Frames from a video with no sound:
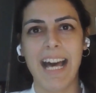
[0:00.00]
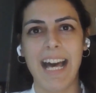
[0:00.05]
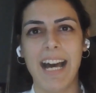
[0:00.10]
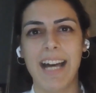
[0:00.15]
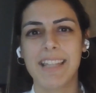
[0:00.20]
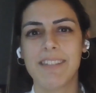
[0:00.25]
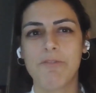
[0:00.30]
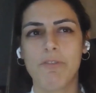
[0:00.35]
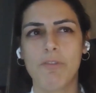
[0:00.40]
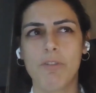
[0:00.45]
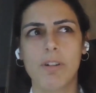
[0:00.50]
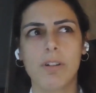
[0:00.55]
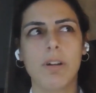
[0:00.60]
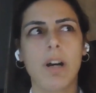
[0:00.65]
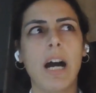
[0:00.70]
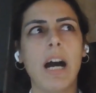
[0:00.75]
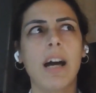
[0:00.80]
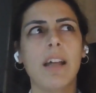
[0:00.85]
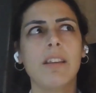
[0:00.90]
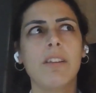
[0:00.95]
And
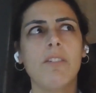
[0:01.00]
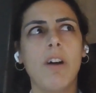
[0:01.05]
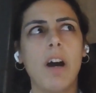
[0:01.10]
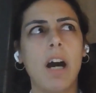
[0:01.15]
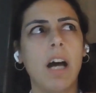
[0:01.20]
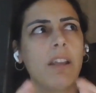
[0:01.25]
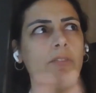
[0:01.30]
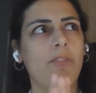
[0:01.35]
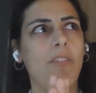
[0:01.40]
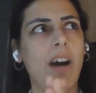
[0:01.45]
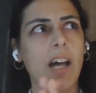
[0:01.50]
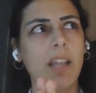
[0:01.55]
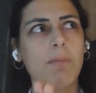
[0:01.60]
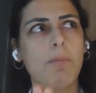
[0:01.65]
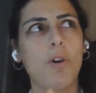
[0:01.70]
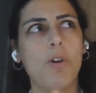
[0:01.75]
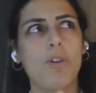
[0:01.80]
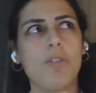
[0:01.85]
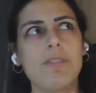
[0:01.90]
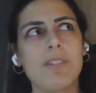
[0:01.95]
one
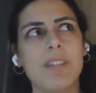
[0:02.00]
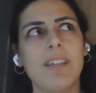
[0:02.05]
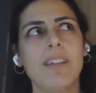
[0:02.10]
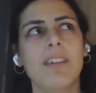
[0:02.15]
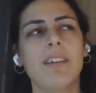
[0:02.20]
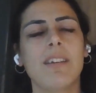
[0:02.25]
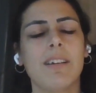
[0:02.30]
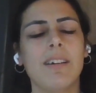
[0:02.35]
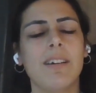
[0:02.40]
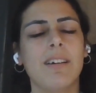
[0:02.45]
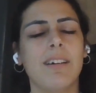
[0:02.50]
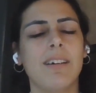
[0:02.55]
more thing,